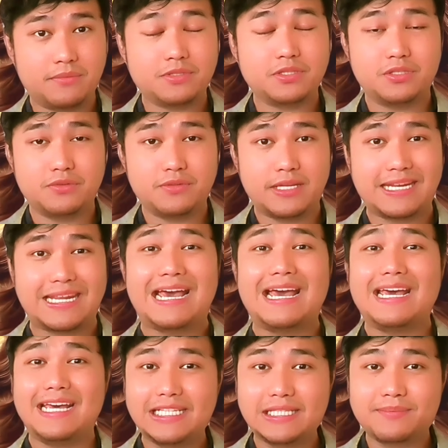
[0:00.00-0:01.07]
able to do that.
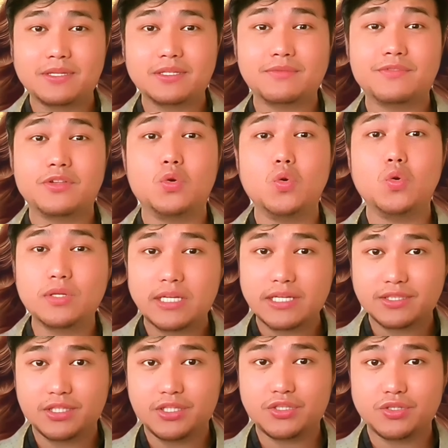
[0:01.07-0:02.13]
It's because of the
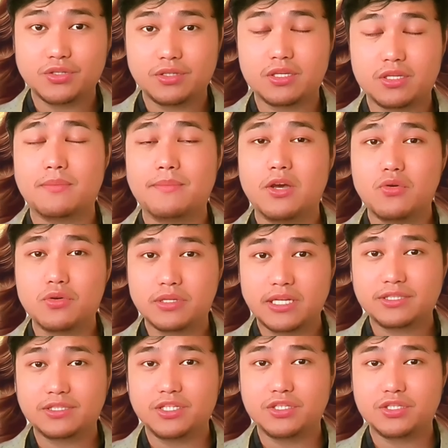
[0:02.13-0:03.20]
organization, the Khmer
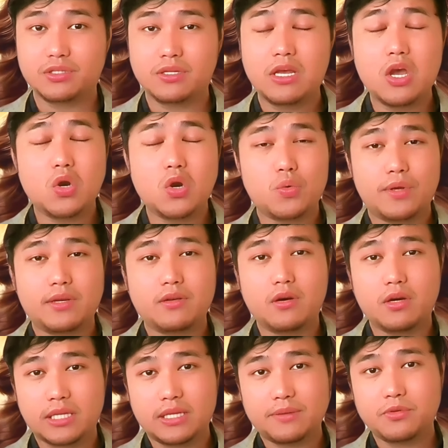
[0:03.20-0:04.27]
organization, who were
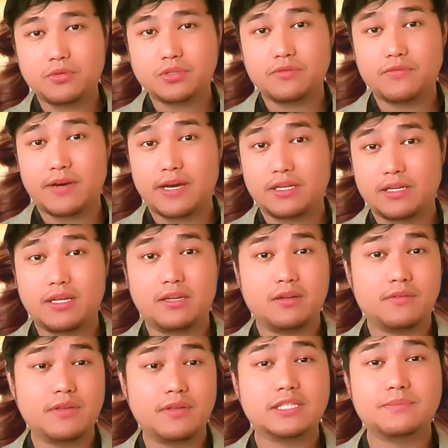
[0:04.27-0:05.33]
not able to find
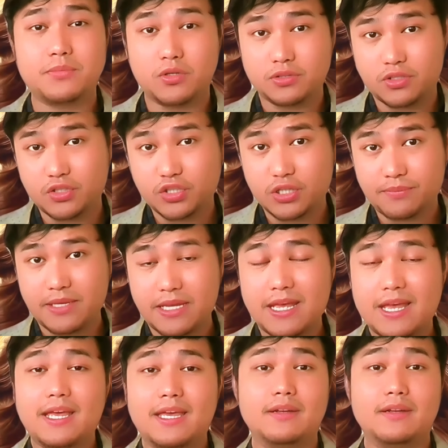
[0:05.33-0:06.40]
enough sponsorship,
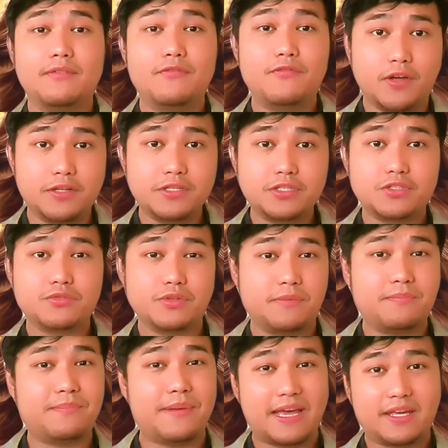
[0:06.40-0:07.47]
enough funds to
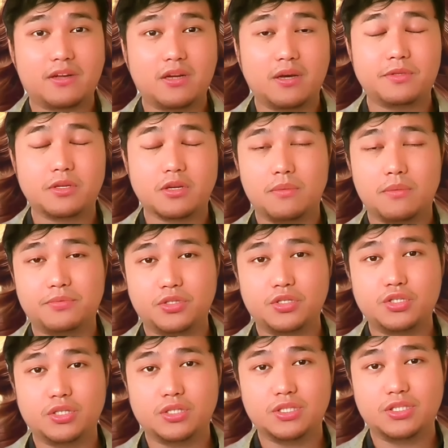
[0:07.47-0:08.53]
really back it up the
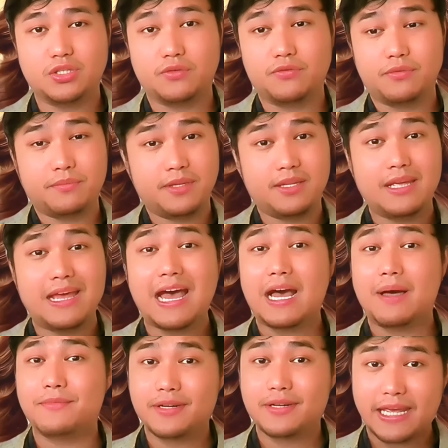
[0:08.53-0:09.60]
competition. So for me,
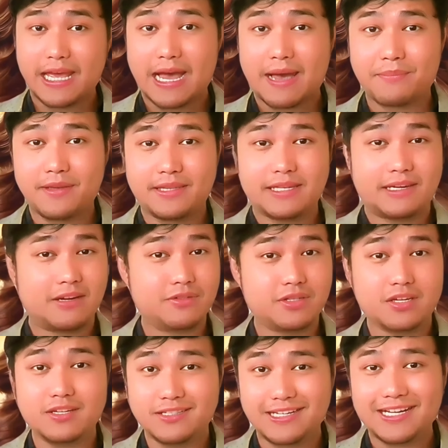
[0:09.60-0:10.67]
I'm really happy that now the
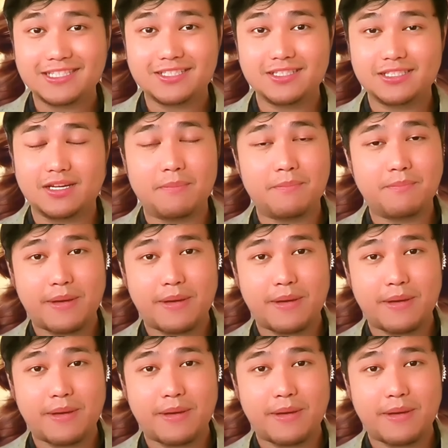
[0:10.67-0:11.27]
contestants are